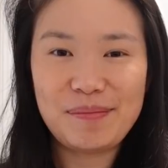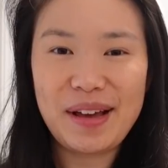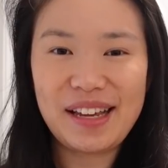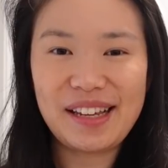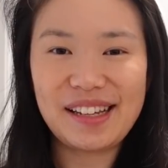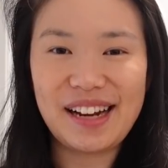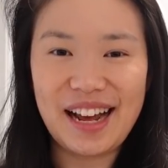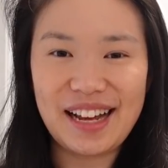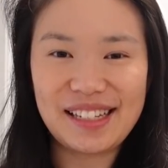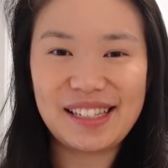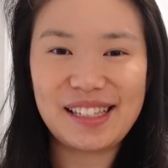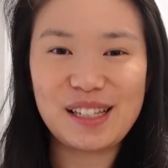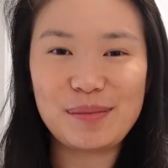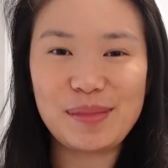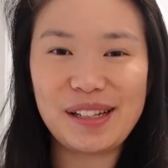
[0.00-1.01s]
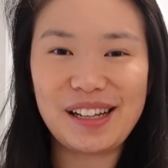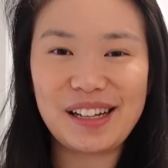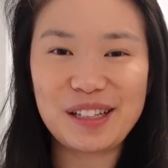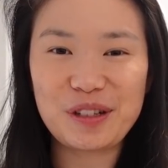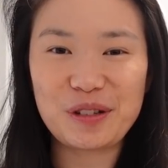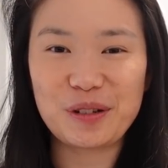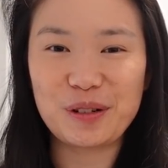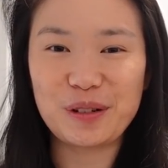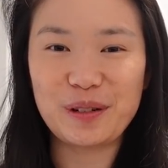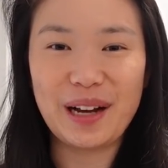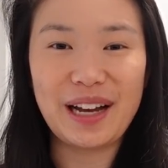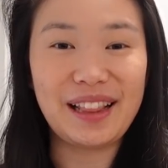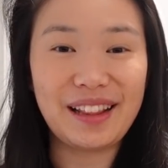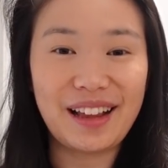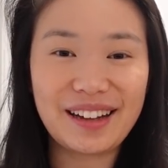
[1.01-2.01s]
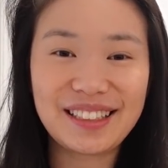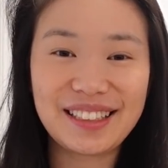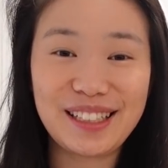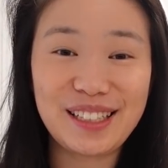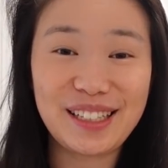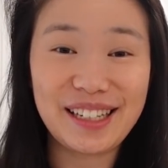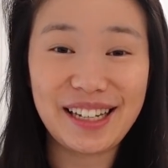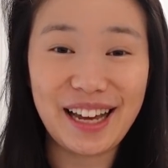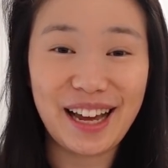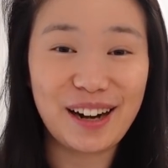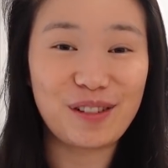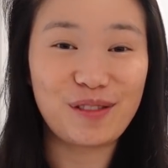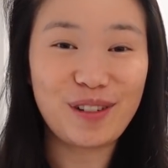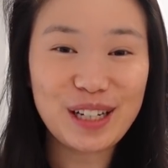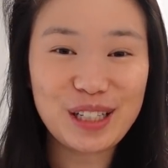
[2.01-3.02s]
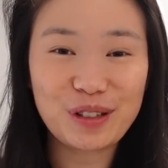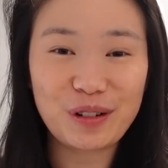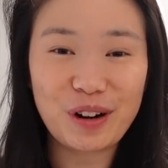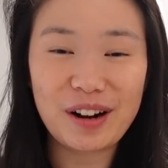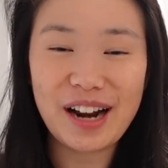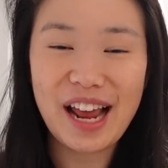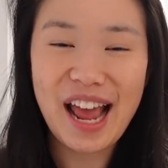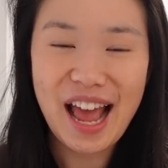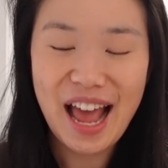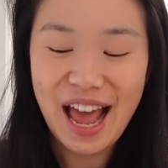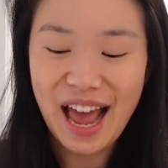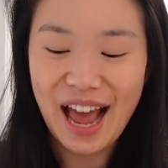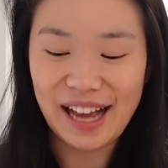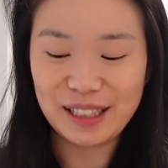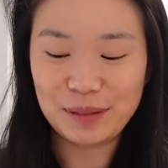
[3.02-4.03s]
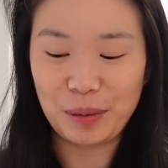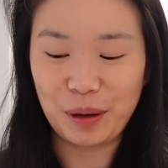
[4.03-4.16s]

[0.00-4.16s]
make it as similar to a laksa you can get at a restaurant as